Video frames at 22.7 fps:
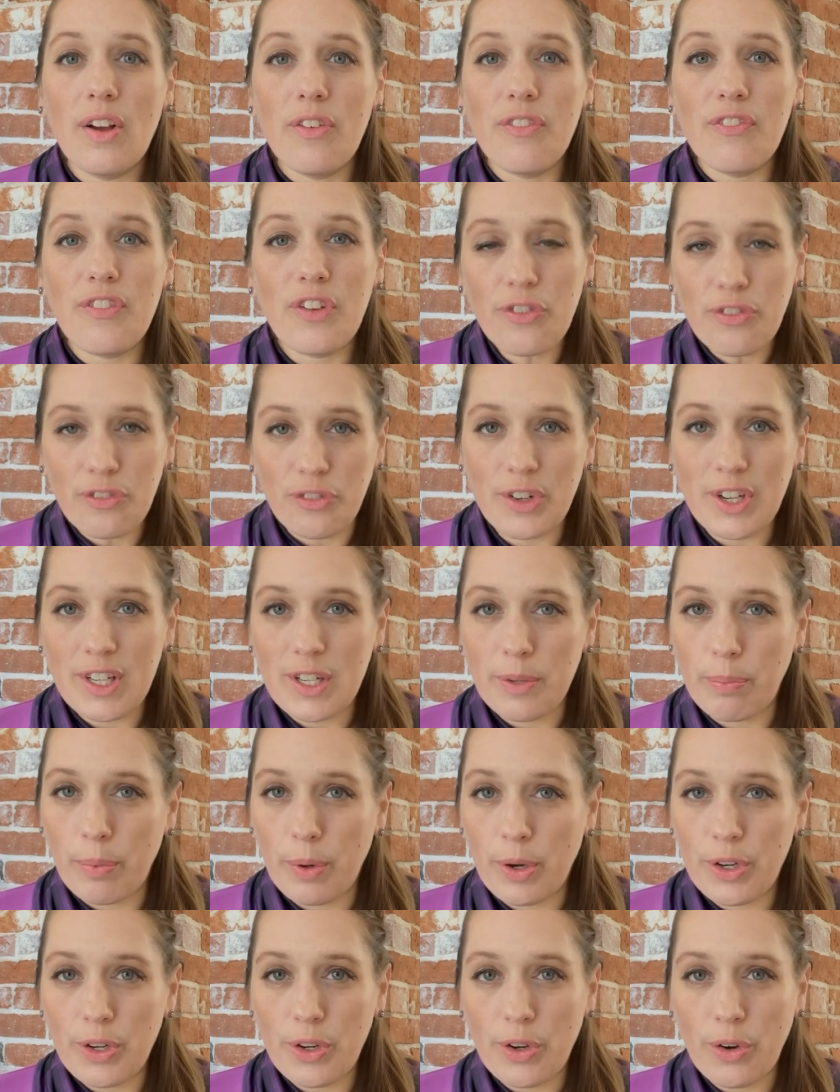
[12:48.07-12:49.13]
feel free to
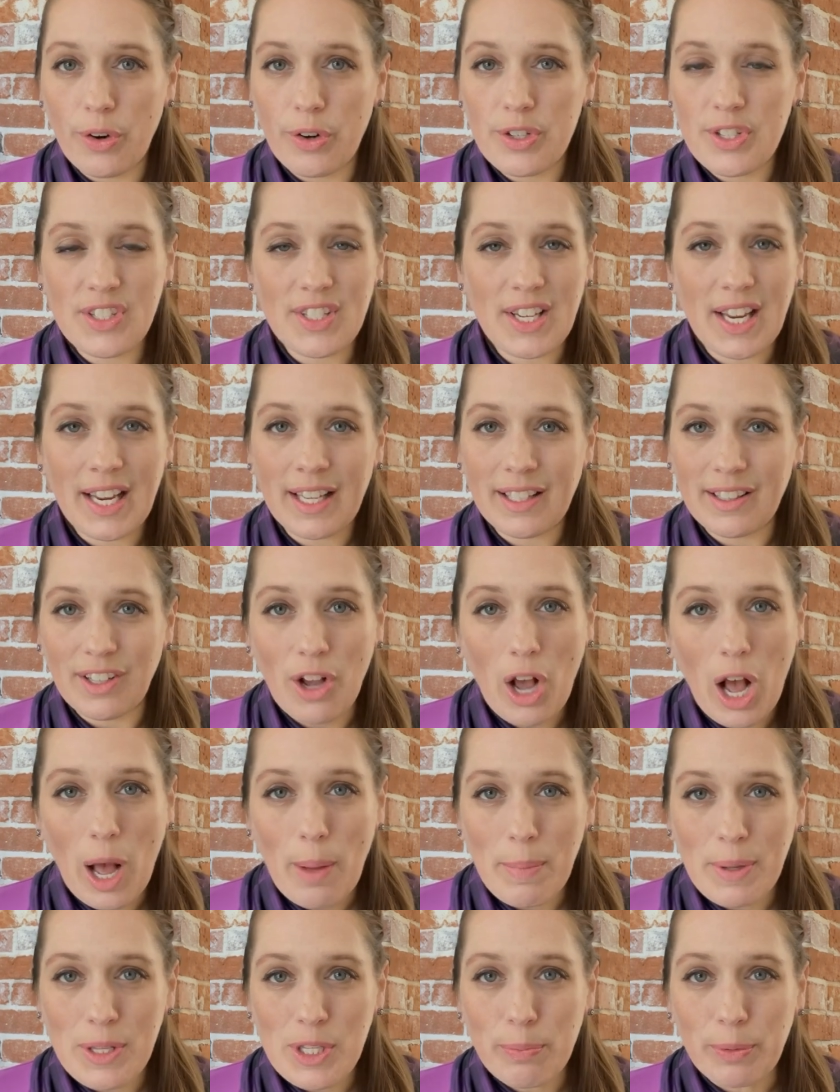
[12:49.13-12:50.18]
put your state in the
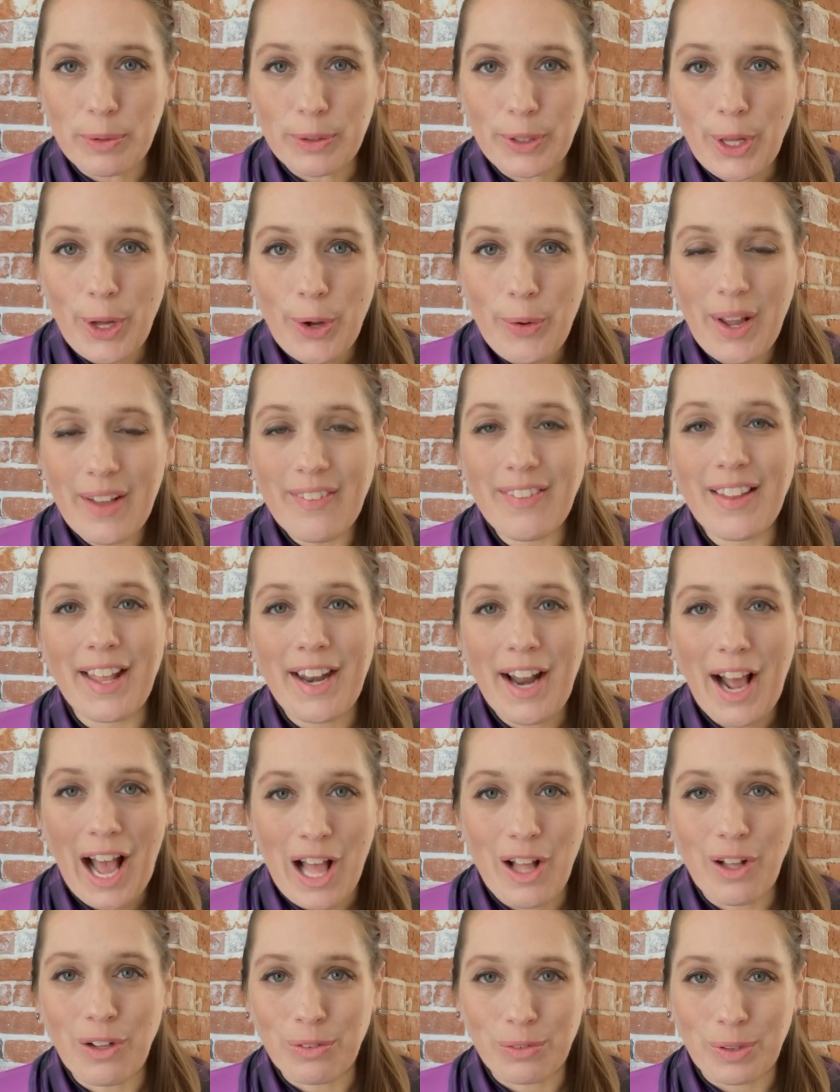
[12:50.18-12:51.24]
comments below and then
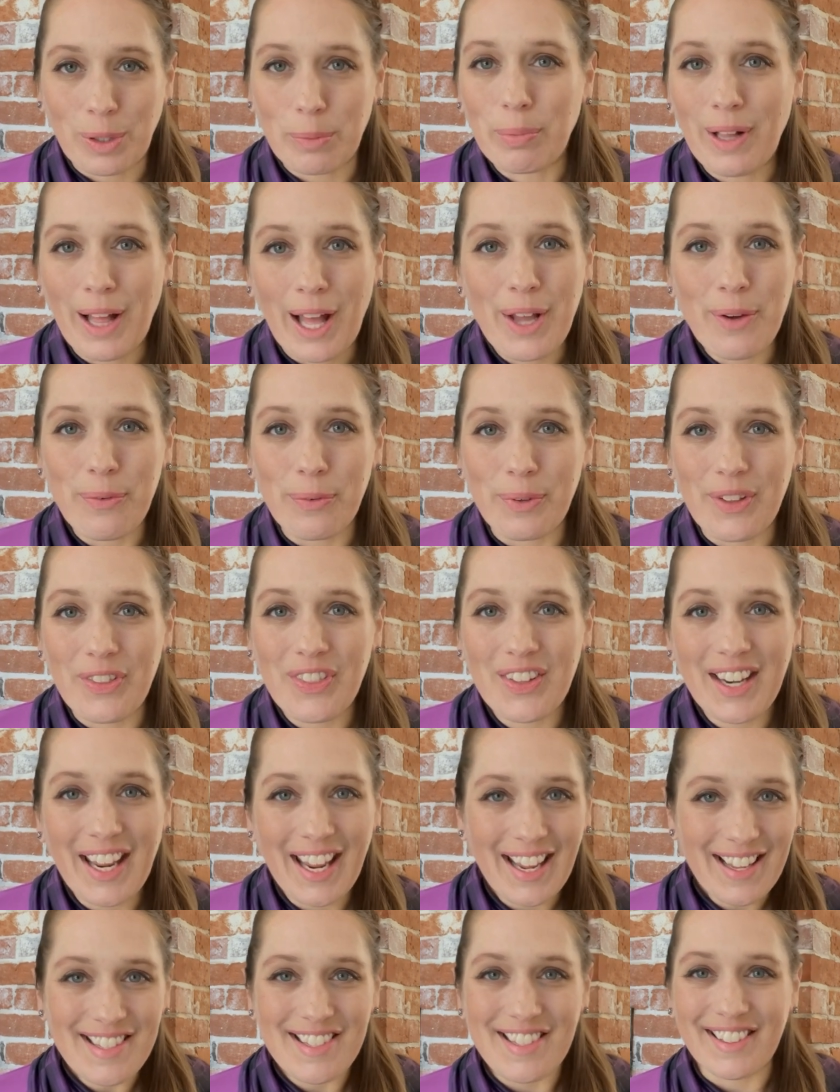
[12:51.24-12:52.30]
I'll reply with
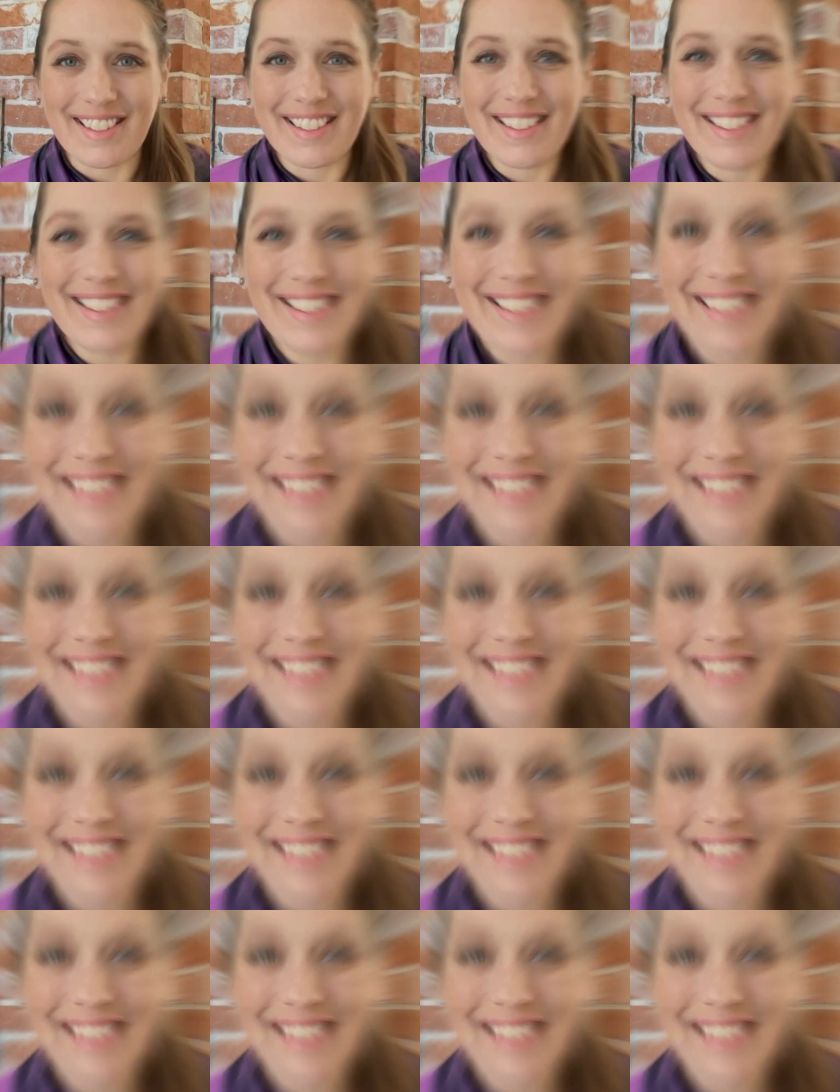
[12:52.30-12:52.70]
an answer.